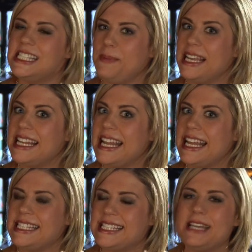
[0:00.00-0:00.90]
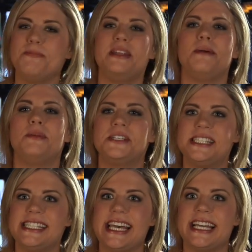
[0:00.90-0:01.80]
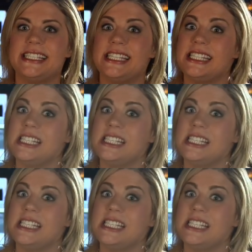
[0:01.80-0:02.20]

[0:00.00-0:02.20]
Speed dating tip number six. This